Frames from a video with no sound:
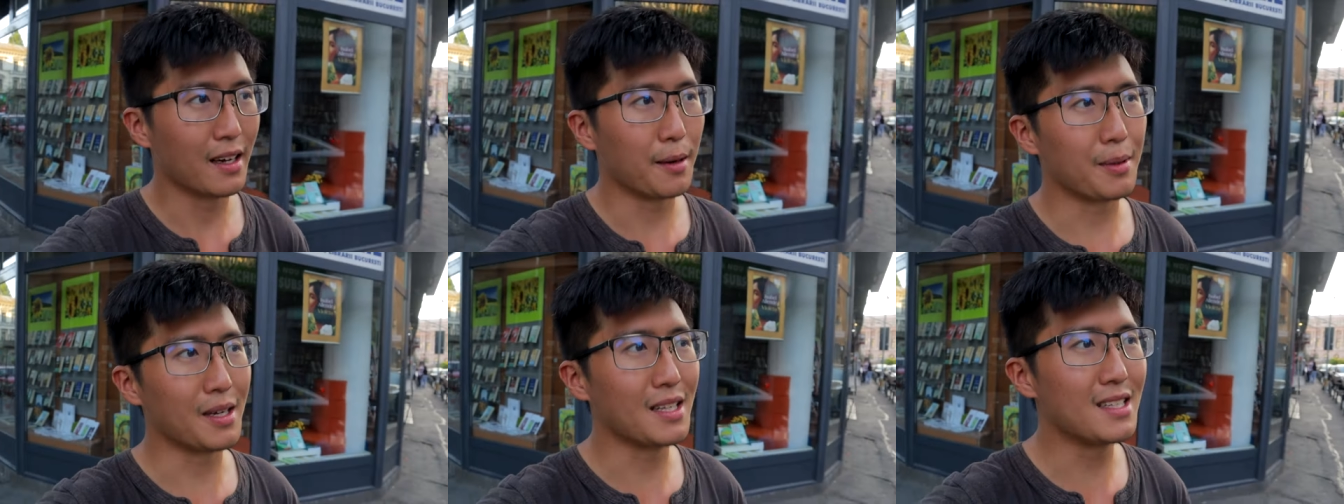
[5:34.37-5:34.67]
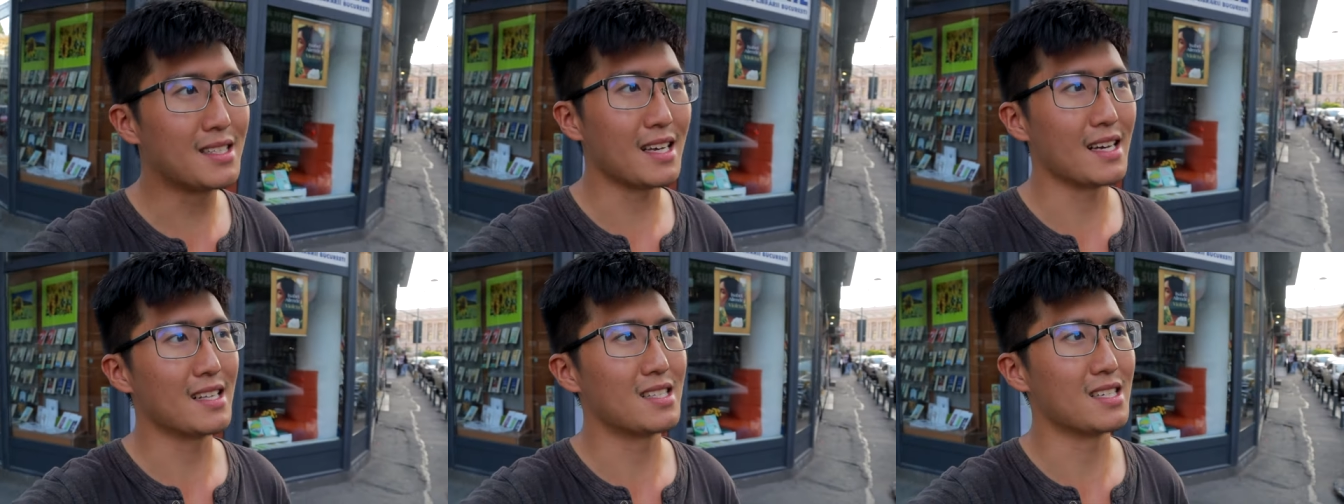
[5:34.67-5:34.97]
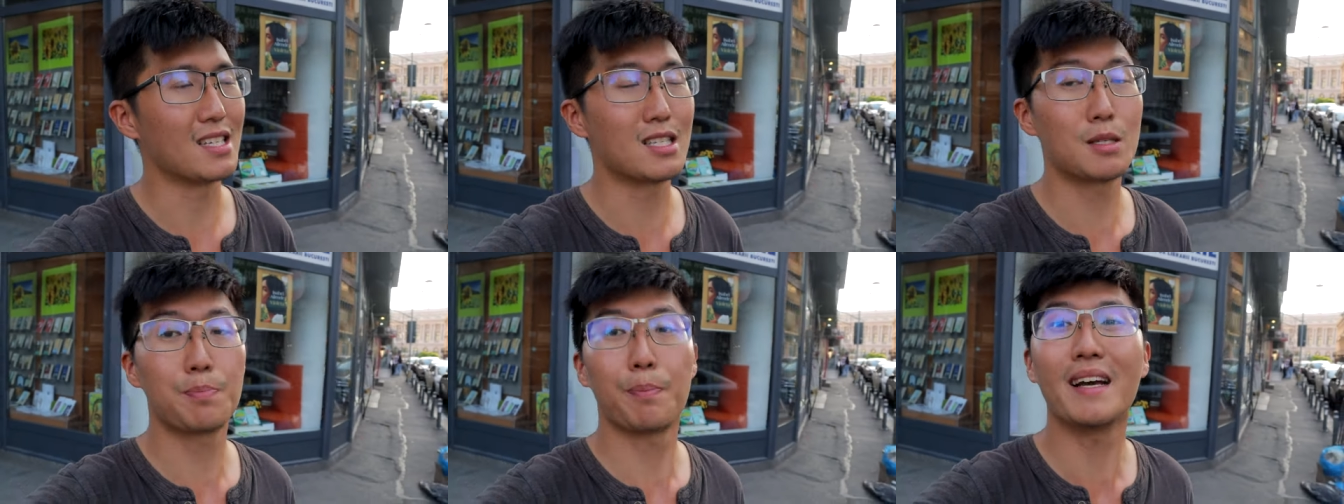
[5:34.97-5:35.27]
It means it's a
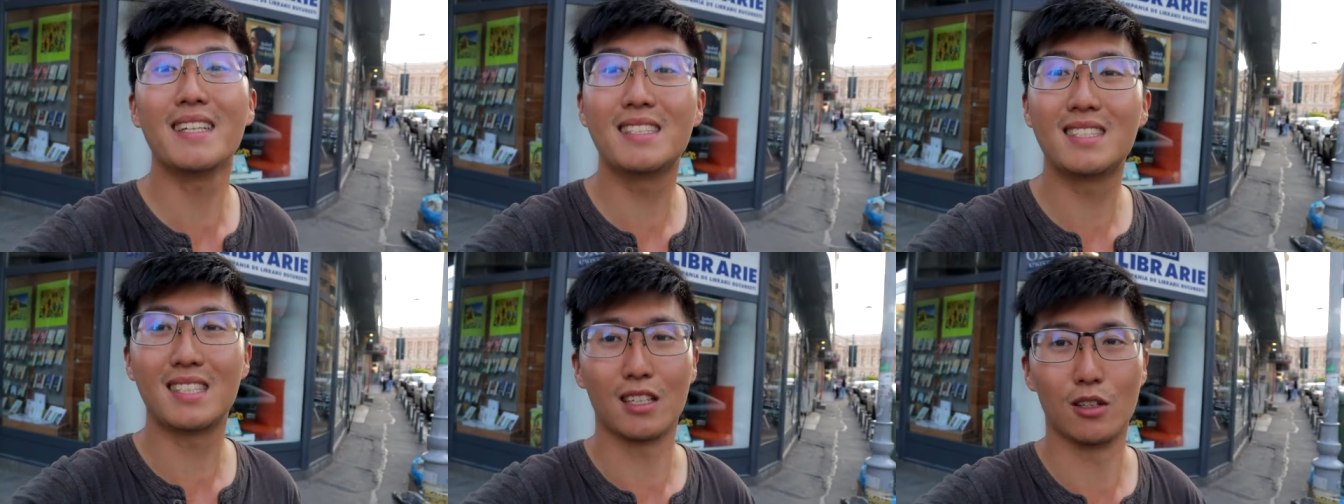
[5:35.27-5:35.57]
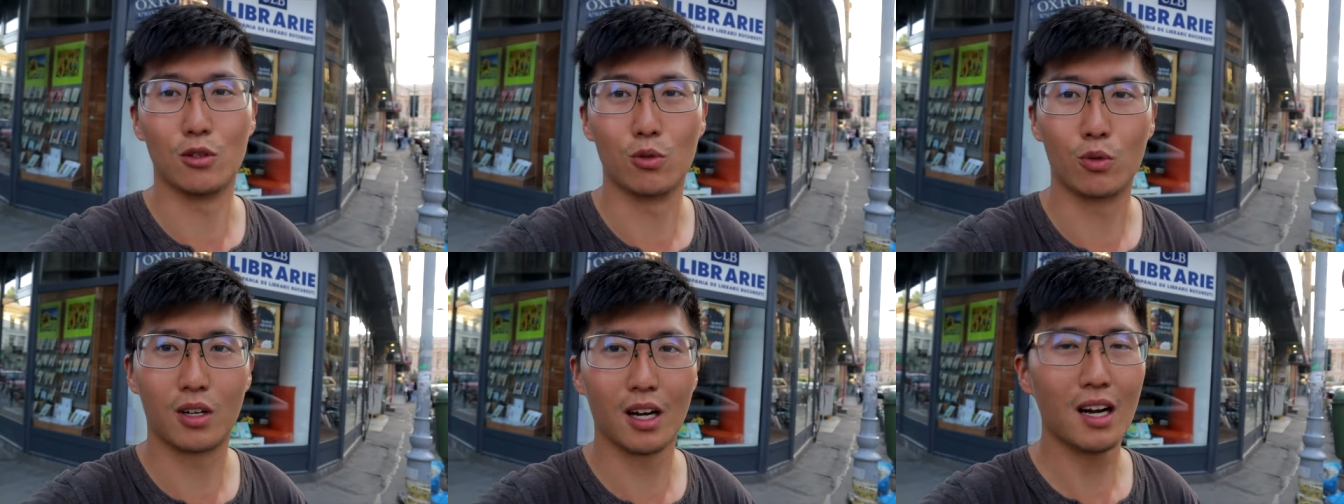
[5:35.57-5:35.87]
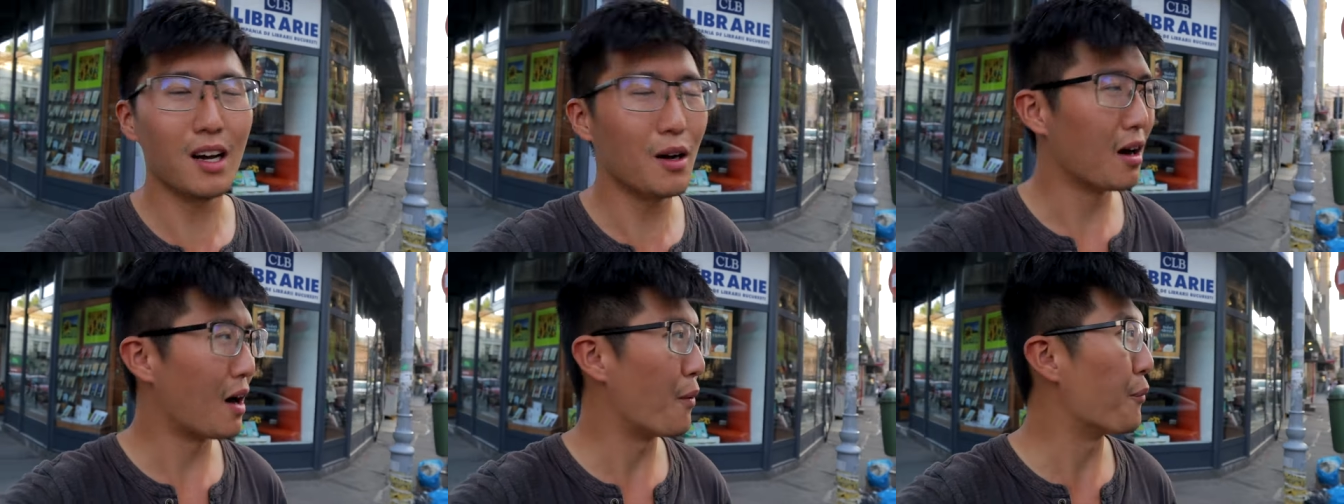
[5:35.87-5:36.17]
spicy
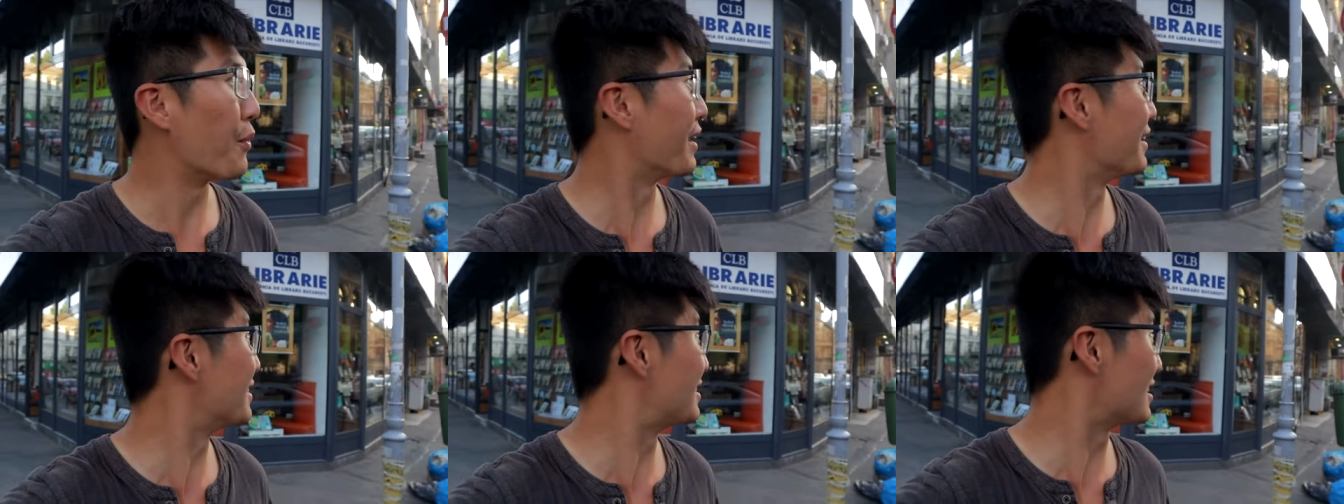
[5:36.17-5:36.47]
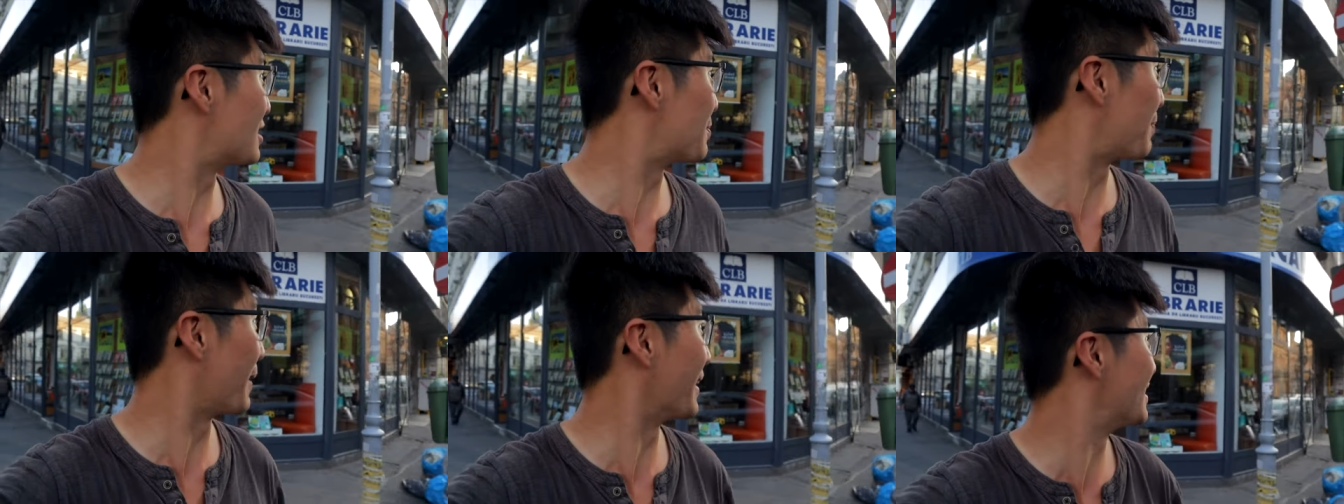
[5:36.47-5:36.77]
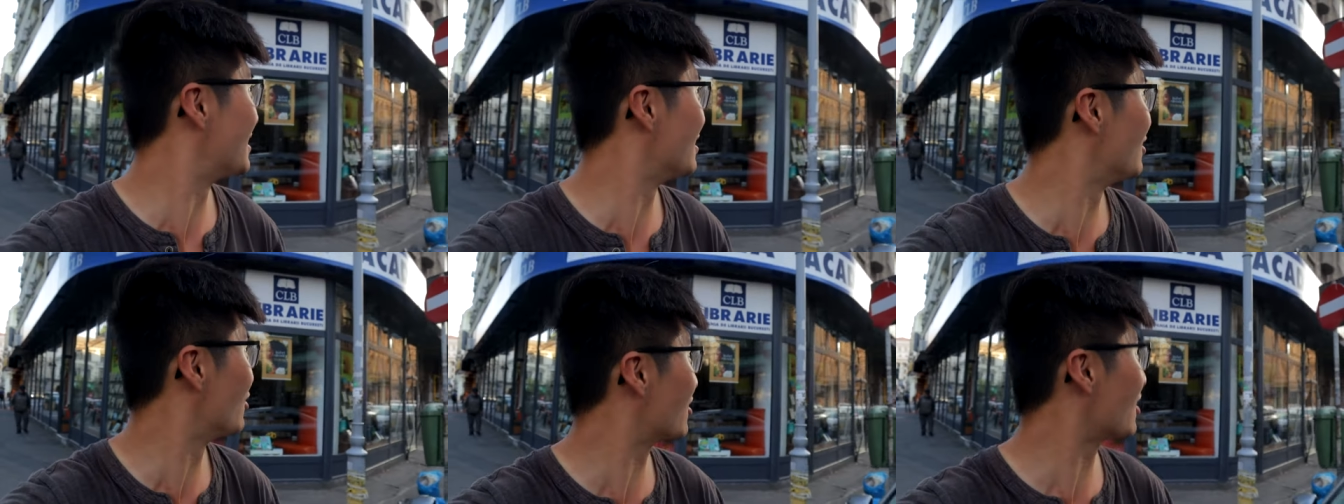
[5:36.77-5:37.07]
Luca, but it's a
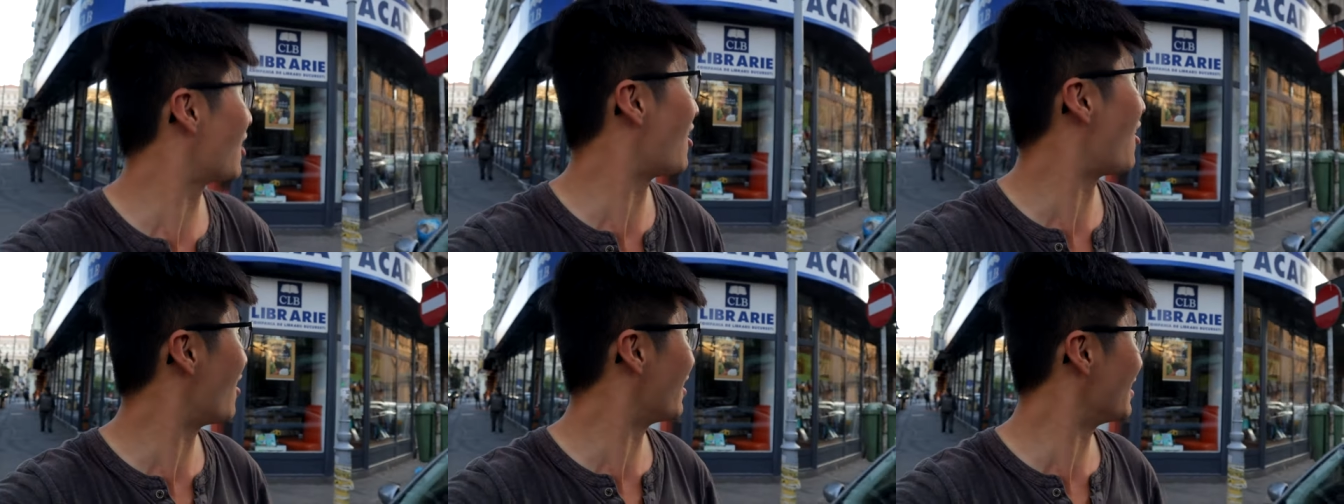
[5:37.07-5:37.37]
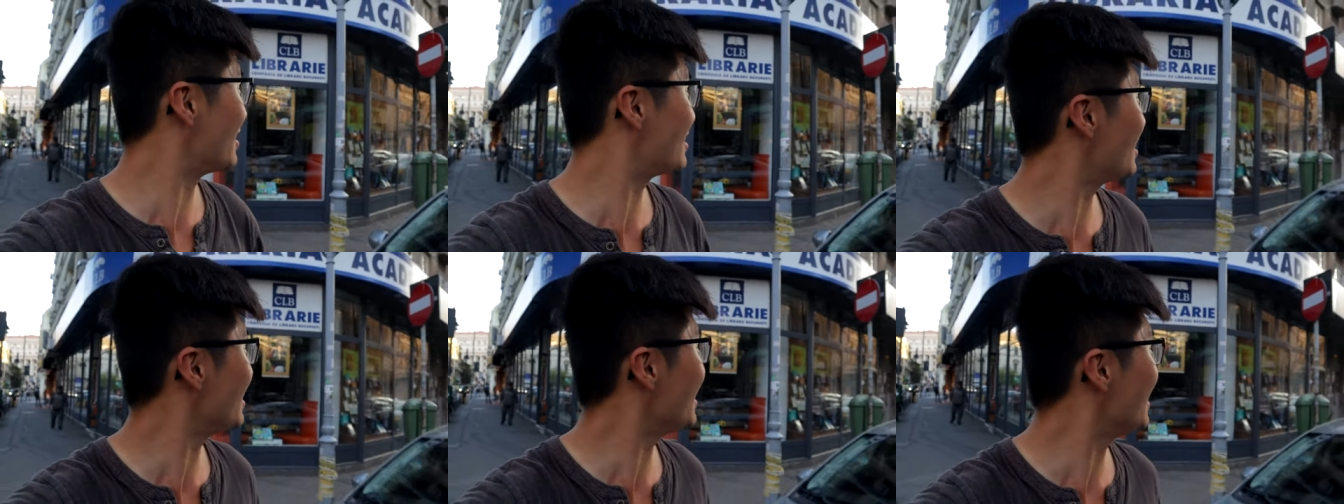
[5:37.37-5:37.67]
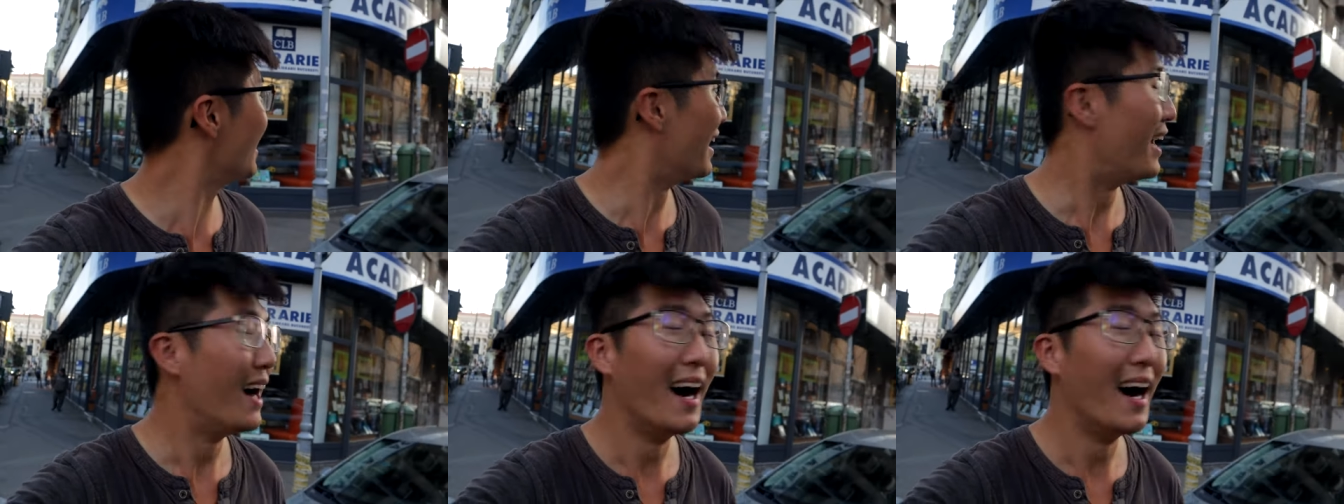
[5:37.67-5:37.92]
spicy Luca, honestly,